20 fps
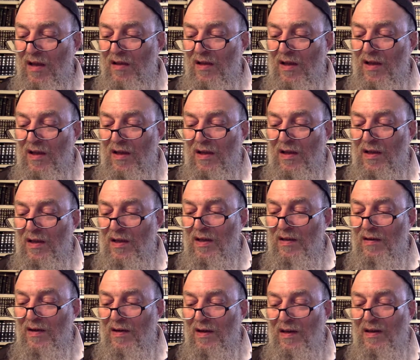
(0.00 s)

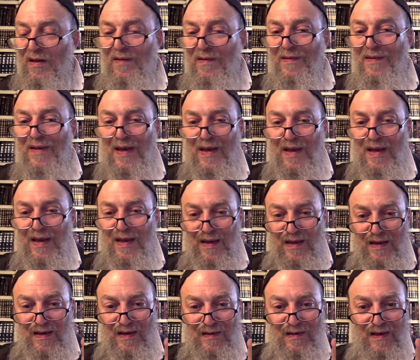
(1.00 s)
It is a
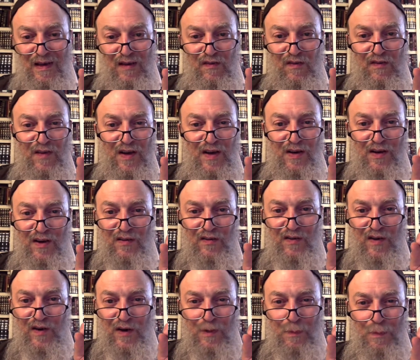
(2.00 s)
very,
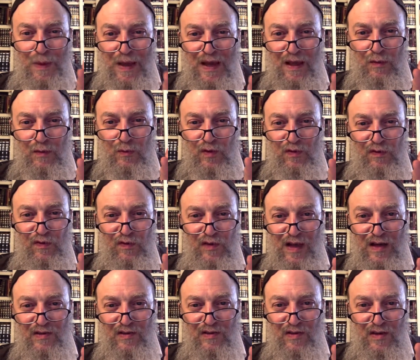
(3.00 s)
very pale
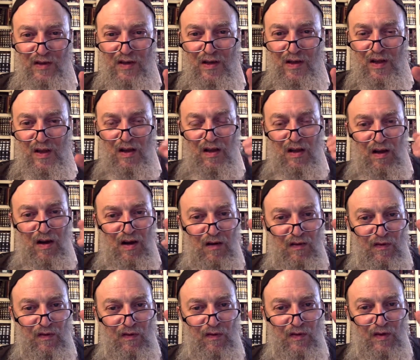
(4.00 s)
reflection
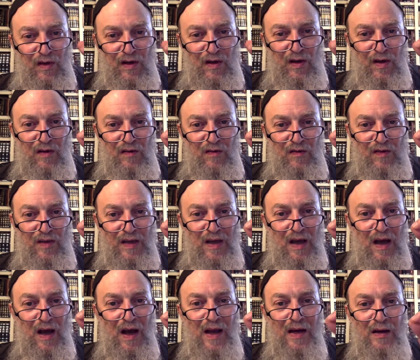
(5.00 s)
of the
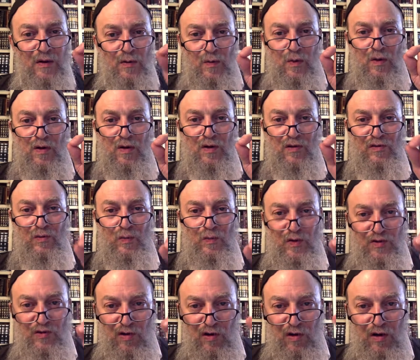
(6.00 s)
higher worlds,
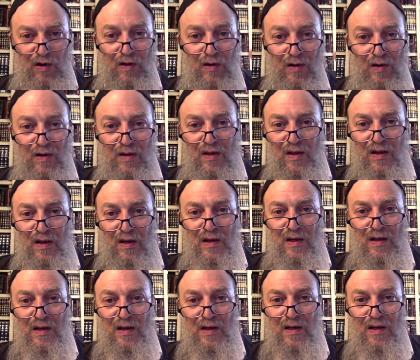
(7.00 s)
which are
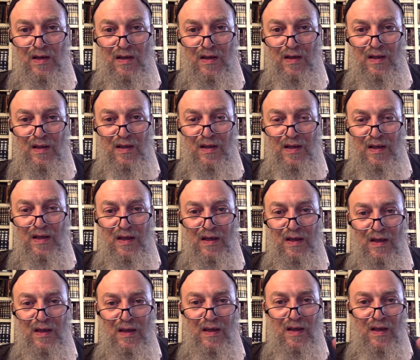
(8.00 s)
the